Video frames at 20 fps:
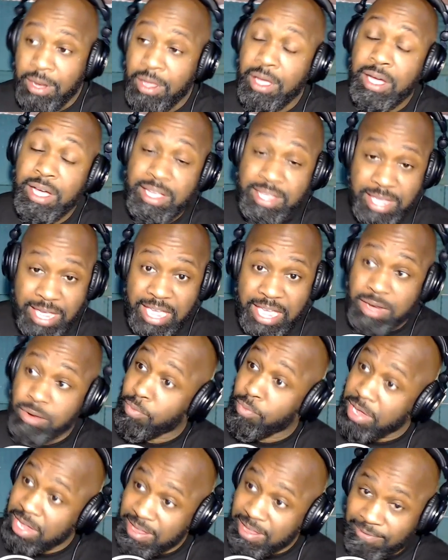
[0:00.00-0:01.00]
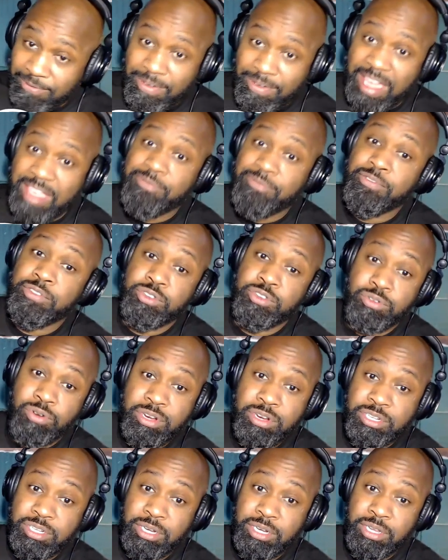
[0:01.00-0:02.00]
Again, we can fight for
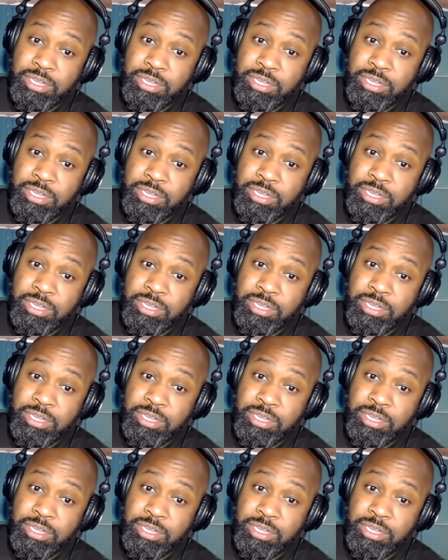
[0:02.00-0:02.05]
Georgia.